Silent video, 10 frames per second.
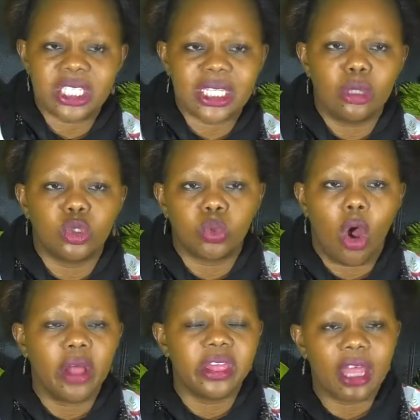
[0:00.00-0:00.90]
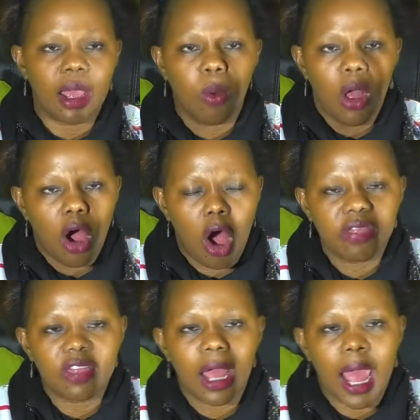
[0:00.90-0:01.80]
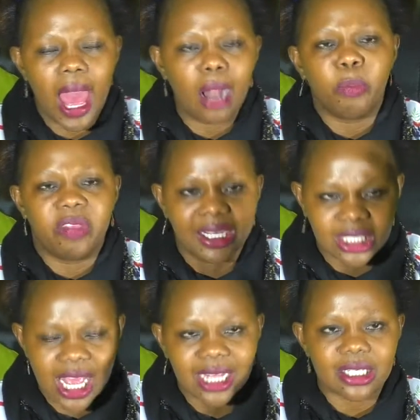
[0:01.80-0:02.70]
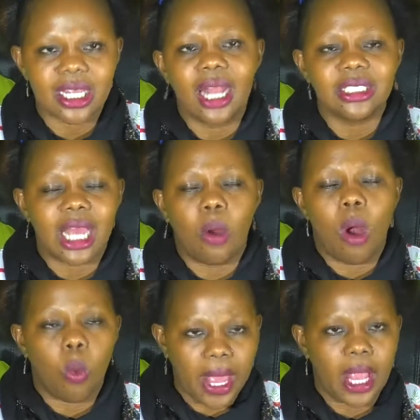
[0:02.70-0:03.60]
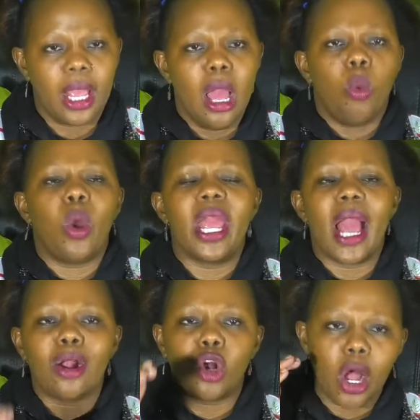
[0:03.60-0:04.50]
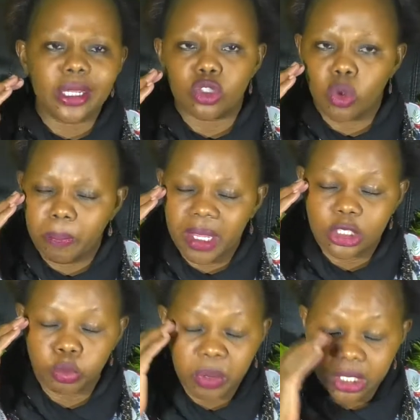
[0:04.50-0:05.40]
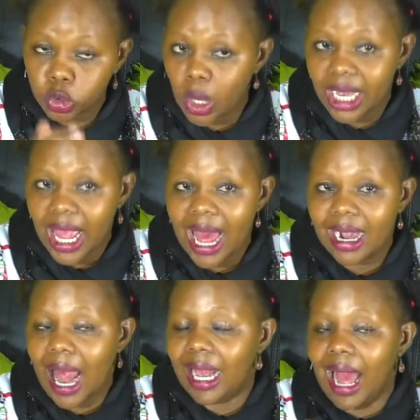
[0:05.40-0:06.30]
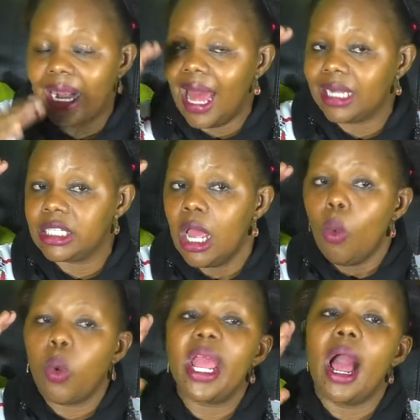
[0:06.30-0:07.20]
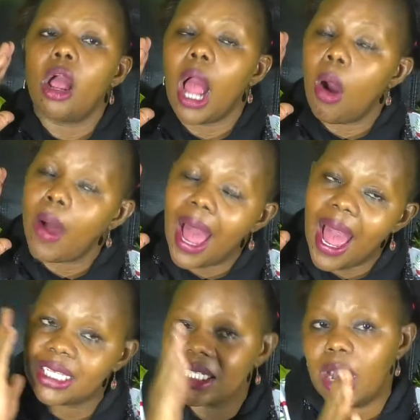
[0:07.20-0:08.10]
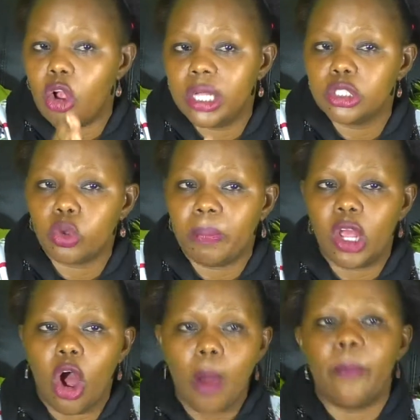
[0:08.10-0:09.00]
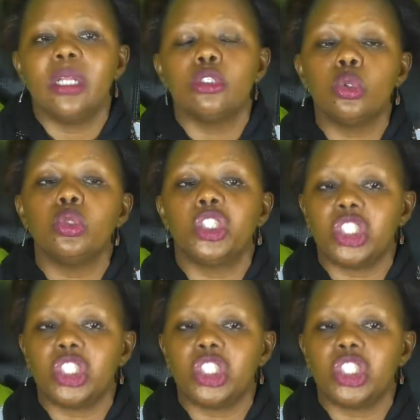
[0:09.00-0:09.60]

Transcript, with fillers: miss out on the on the help that He has sent our way. We are going to be spiritually alert. alert. We are our eyes are going to be open to